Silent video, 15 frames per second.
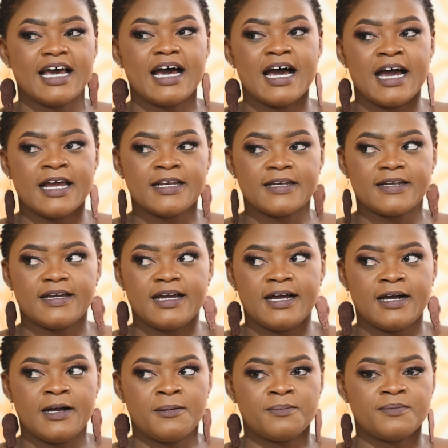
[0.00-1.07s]
And
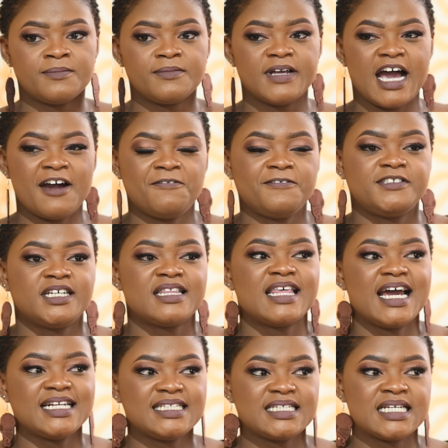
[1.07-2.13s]
after
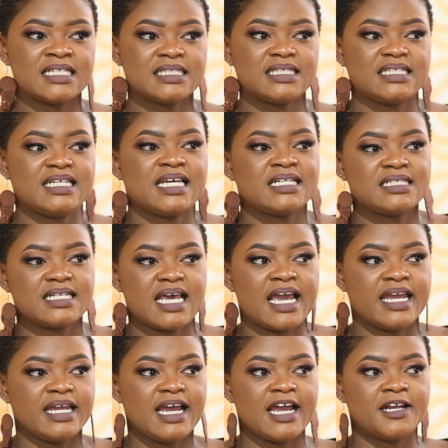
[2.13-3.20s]
that incident,
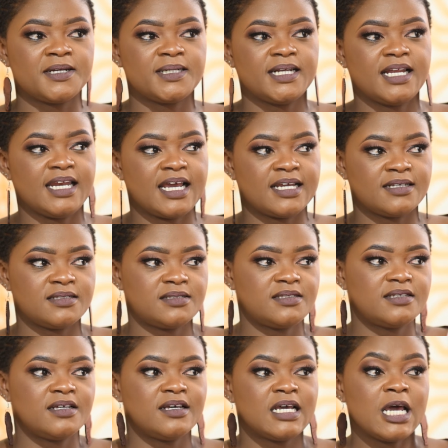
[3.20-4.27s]
I realized
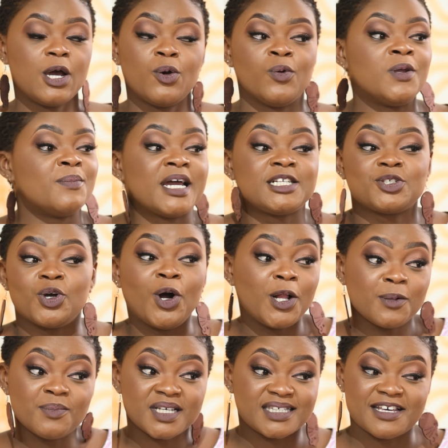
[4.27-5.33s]
we might
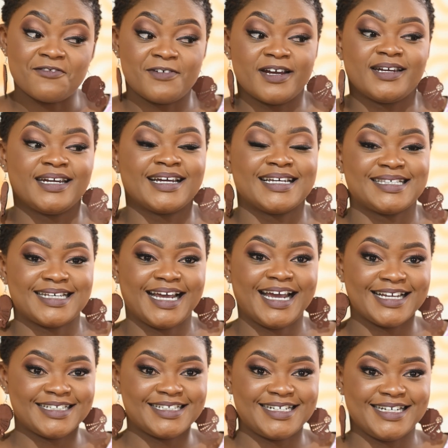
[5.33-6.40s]
all be suffering as a
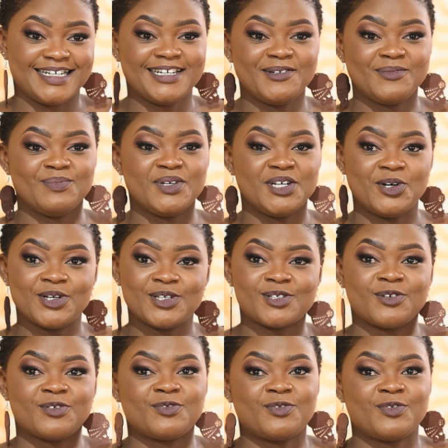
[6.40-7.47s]
country because
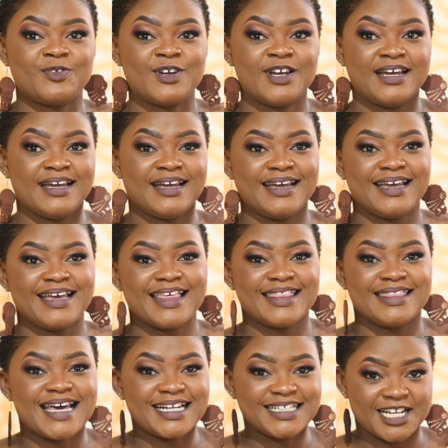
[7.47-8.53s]
of
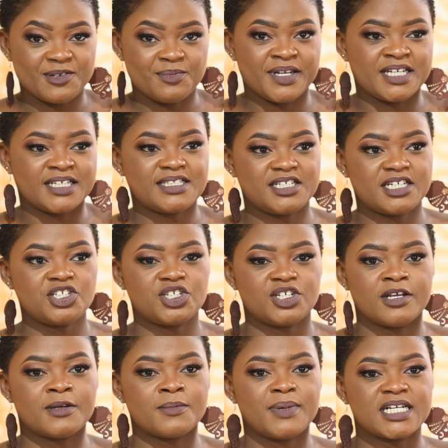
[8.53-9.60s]
that
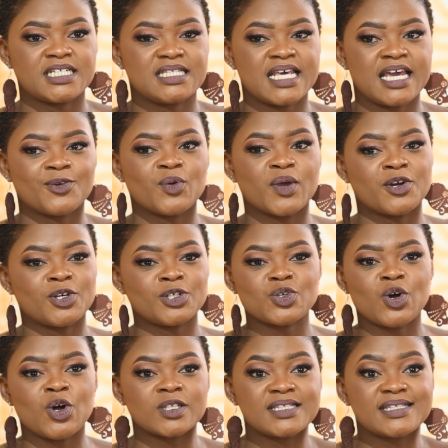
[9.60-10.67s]
administration, but then we are not
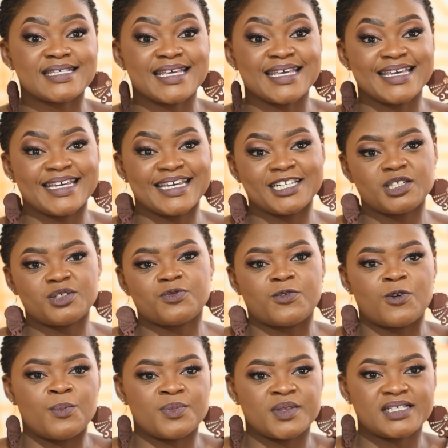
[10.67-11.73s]
all seeing it
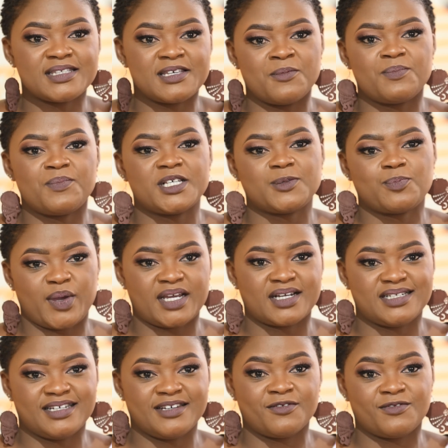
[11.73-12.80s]
from the same
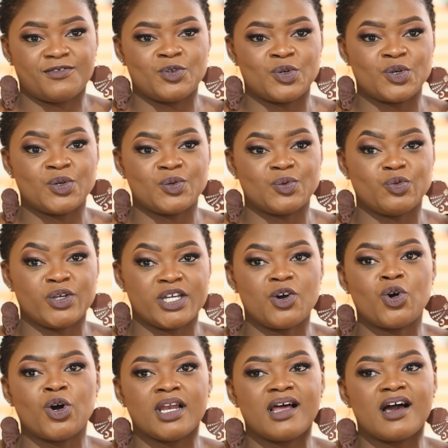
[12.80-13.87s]
perspective. We
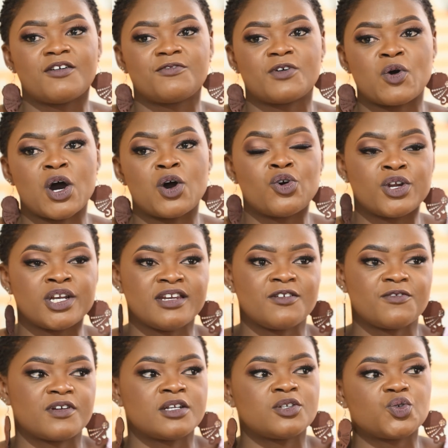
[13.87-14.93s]
all have our own
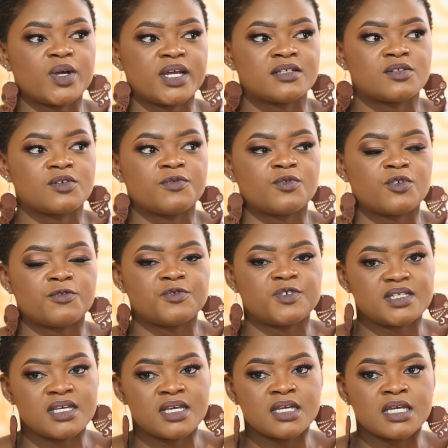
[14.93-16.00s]
different ways of
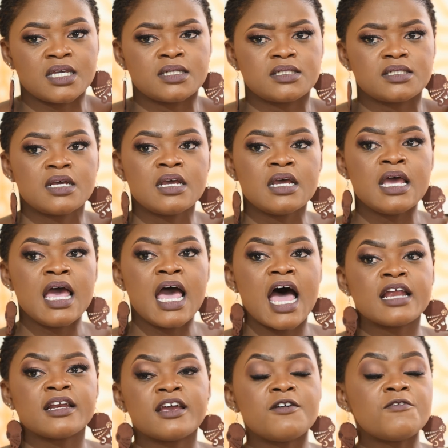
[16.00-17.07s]
seeing it,
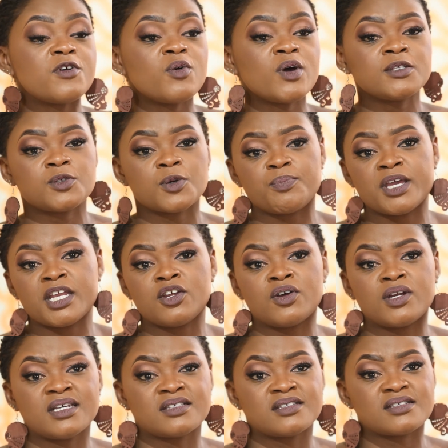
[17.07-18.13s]
and everyone's
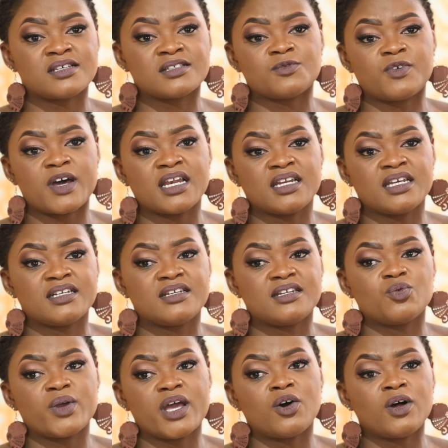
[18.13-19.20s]
opinion is valid.
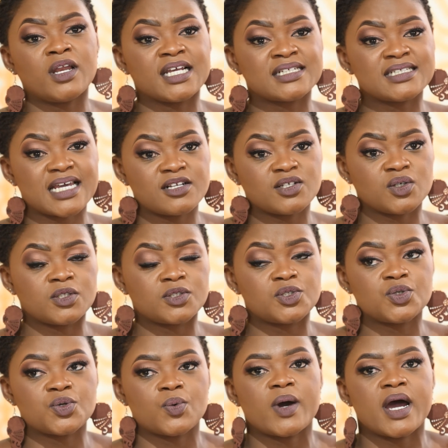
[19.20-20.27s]
We are all entitled
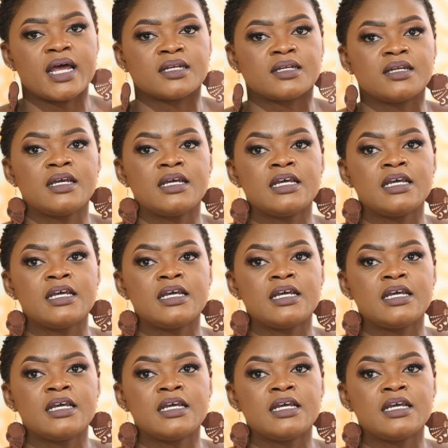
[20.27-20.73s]
to one.